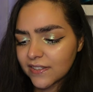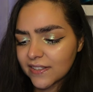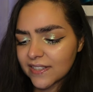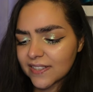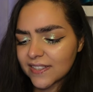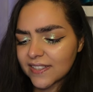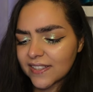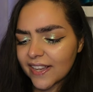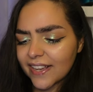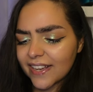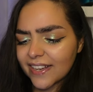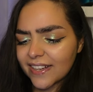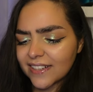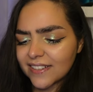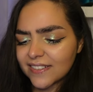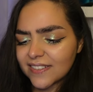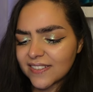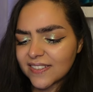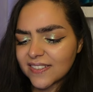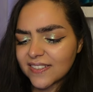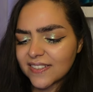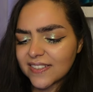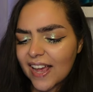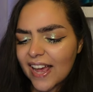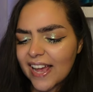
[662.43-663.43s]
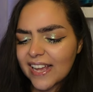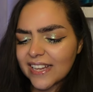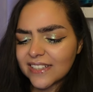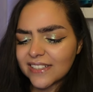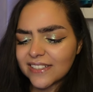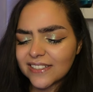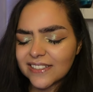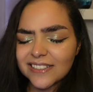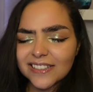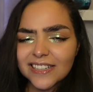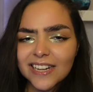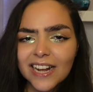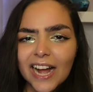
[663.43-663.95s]
this like
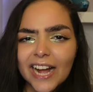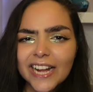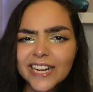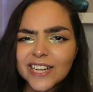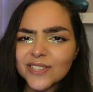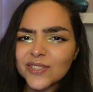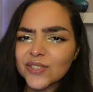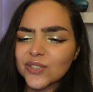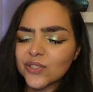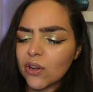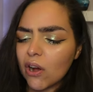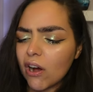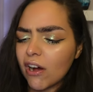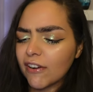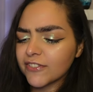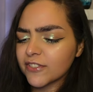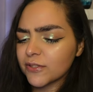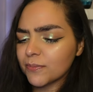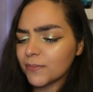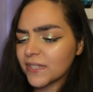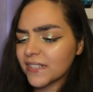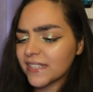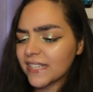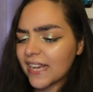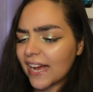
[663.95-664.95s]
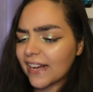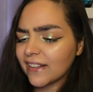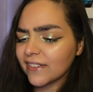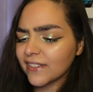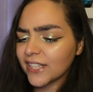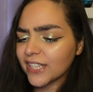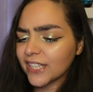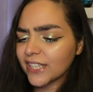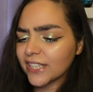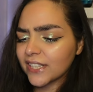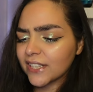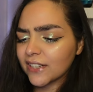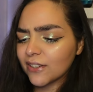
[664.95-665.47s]
satin, kind of soft
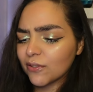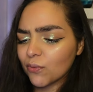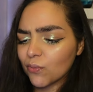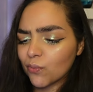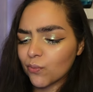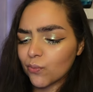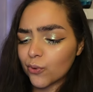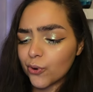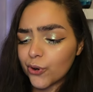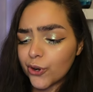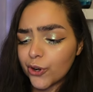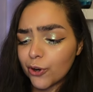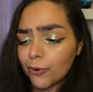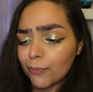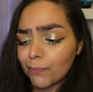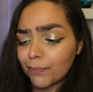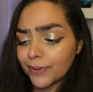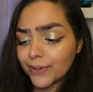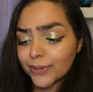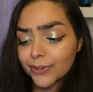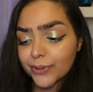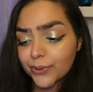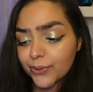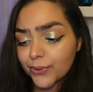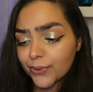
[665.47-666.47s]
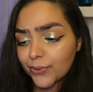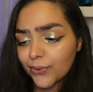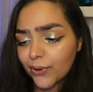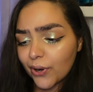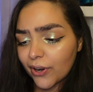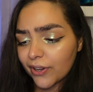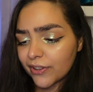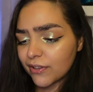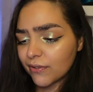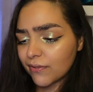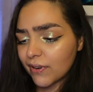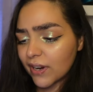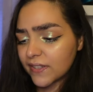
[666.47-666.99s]
metallic royal blue
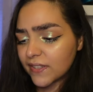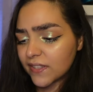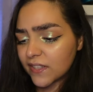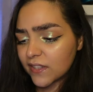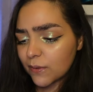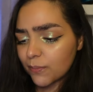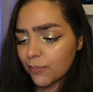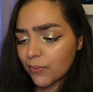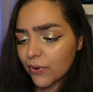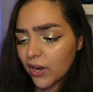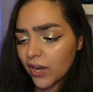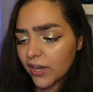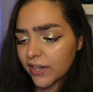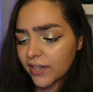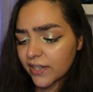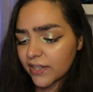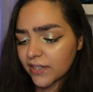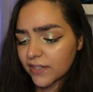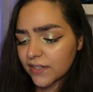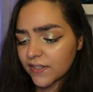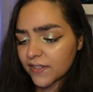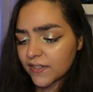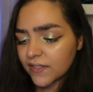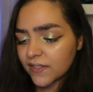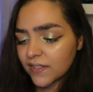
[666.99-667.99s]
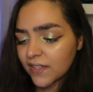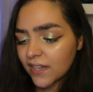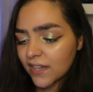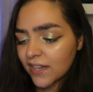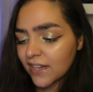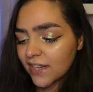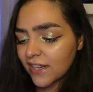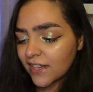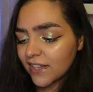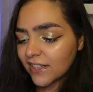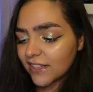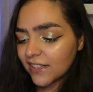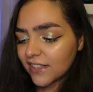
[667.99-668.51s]
on the rest of the products.
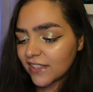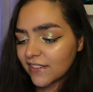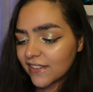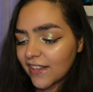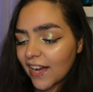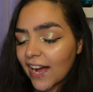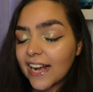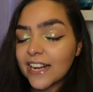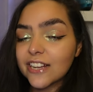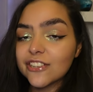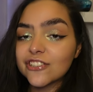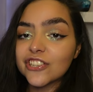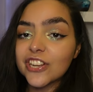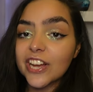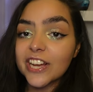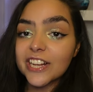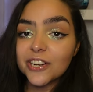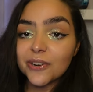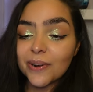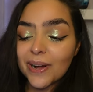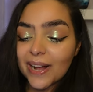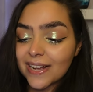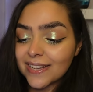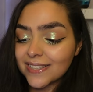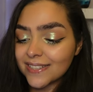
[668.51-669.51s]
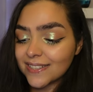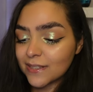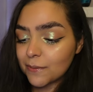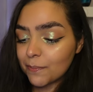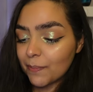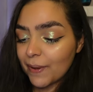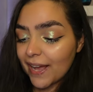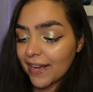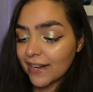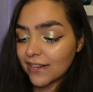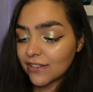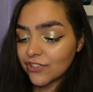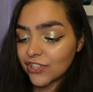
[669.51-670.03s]
The eyeshadow has the
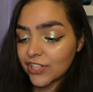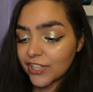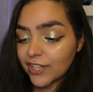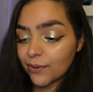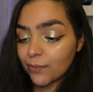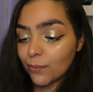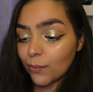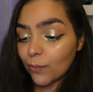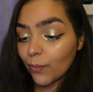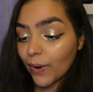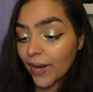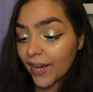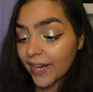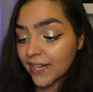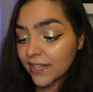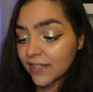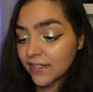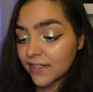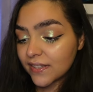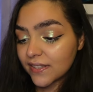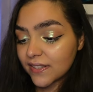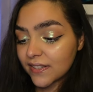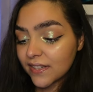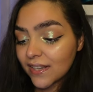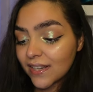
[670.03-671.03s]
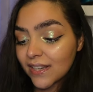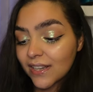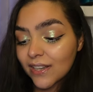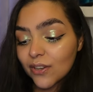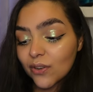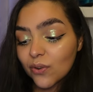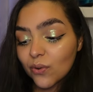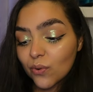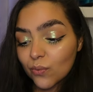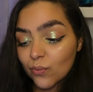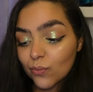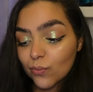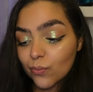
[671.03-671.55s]
packaging in white.
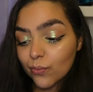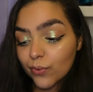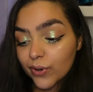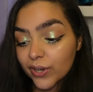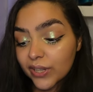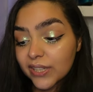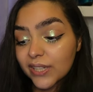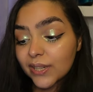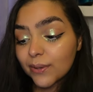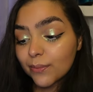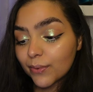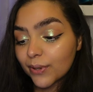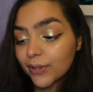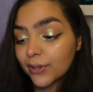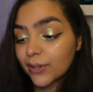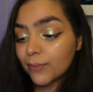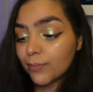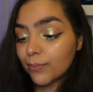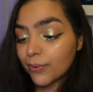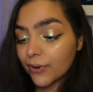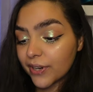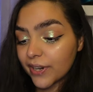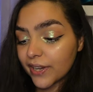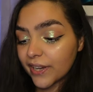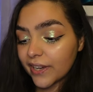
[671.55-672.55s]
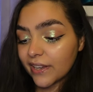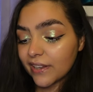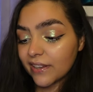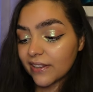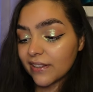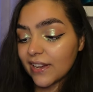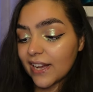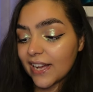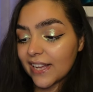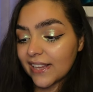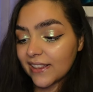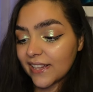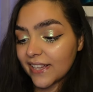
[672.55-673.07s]
Really, really pretty.
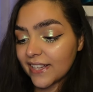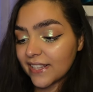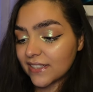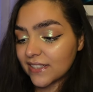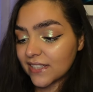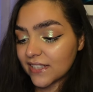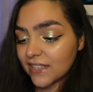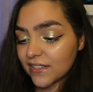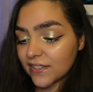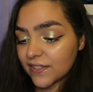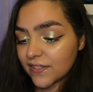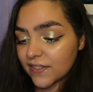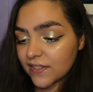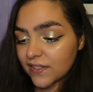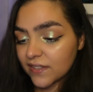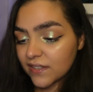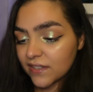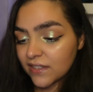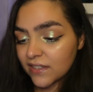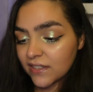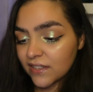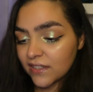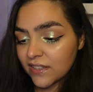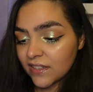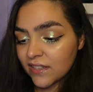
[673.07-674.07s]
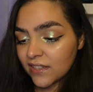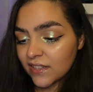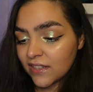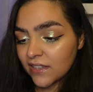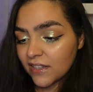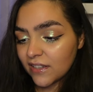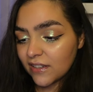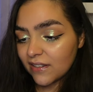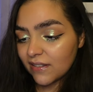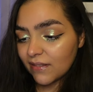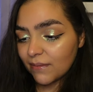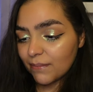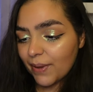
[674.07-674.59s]
I like this.
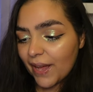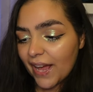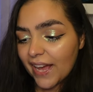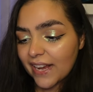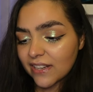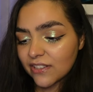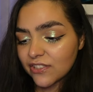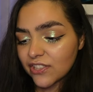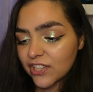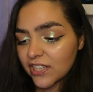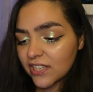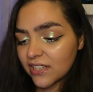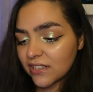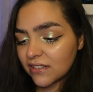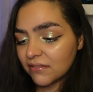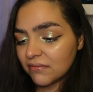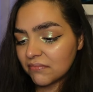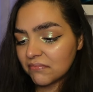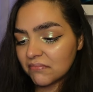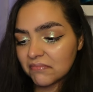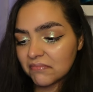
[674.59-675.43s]
Packaging,